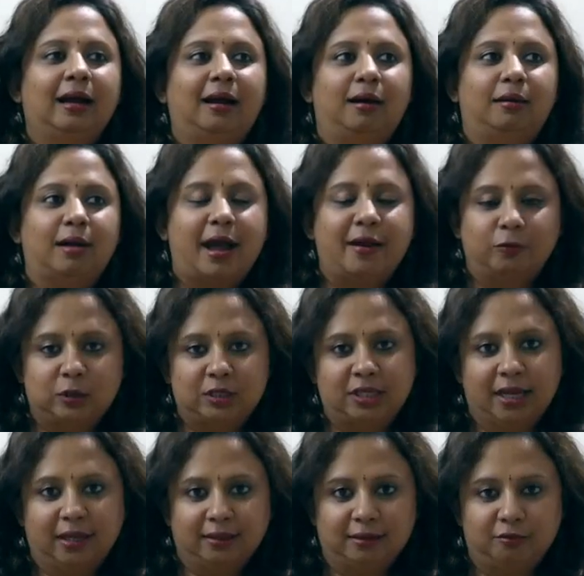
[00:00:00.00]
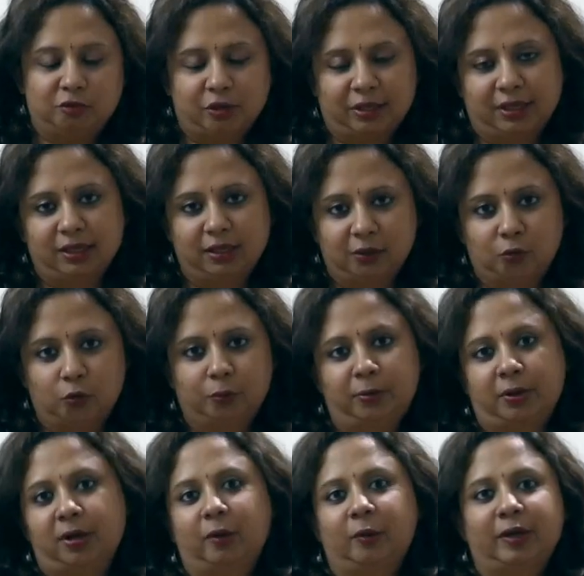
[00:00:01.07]
uh, I would say that for a King
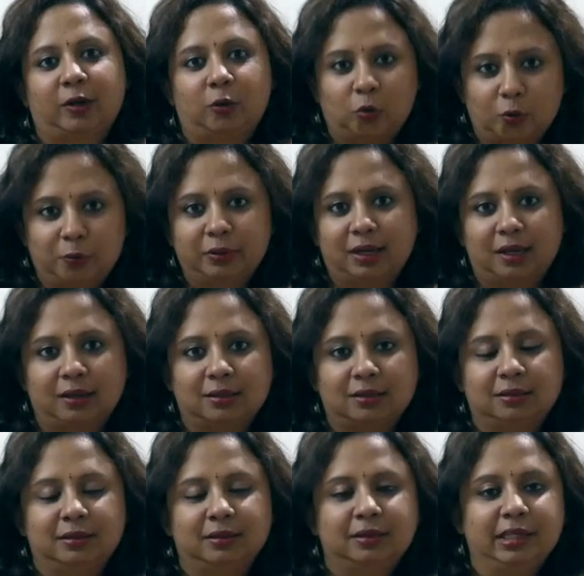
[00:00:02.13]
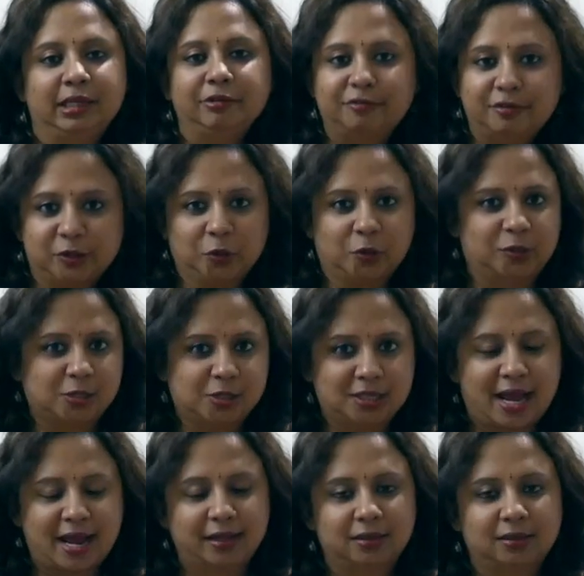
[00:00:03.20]
Cobra or a Cobra, if at all you
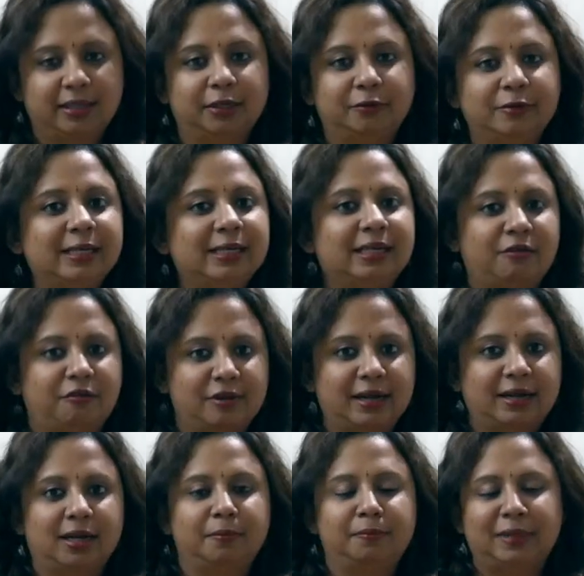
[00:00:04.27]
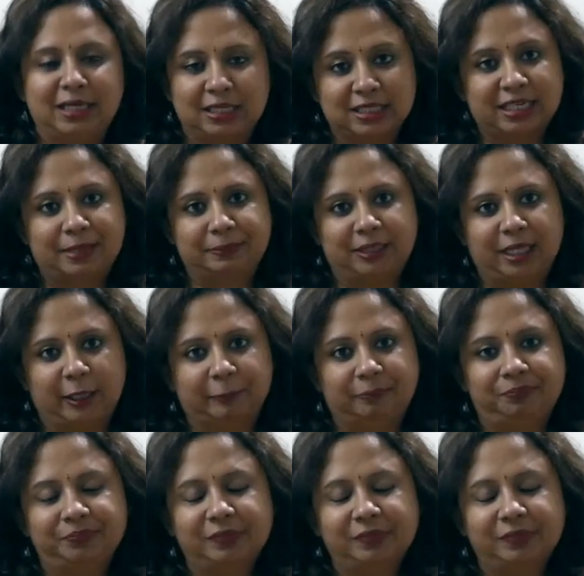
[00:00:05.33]
sight, it will definitely mean something